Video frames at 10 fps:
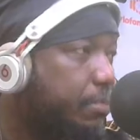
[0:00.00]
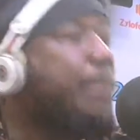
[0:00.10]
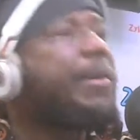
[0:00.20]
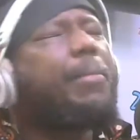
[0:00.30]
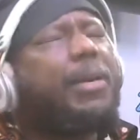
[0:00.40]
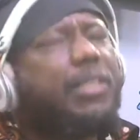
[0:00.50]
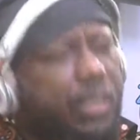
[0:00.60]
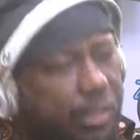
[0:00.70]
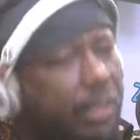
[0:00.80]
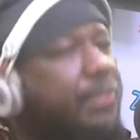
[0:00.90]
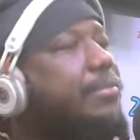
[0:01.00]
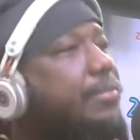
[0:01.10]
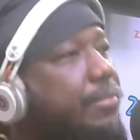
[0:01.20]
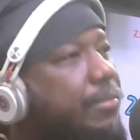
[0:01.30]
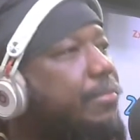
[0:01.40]
My brother, my sister,
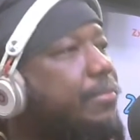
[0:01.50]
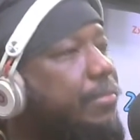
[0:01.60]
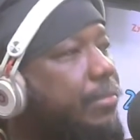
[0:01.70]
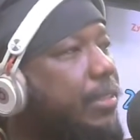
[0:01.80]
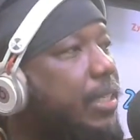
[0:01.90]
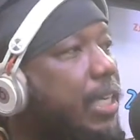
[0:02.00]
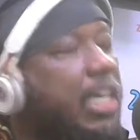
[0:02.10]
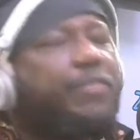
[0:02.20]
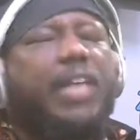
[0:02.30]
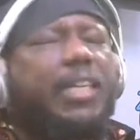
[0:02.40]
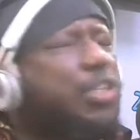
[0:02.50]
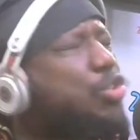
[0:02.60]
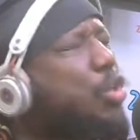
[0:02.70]
if that is